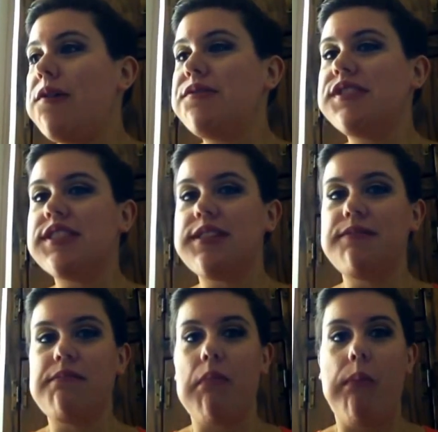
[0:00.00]
was
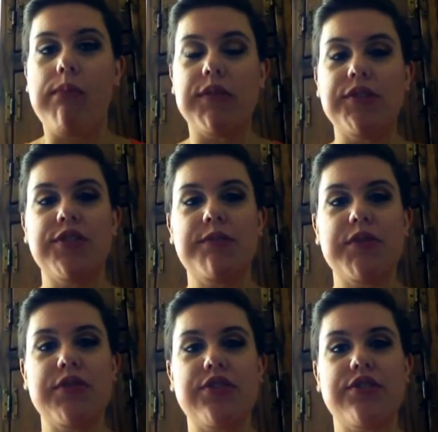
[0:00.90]
um it was an
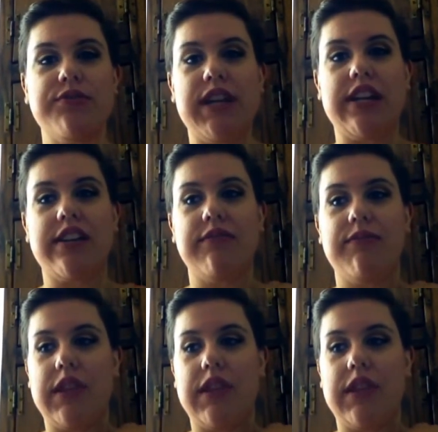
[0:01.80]
emotional week.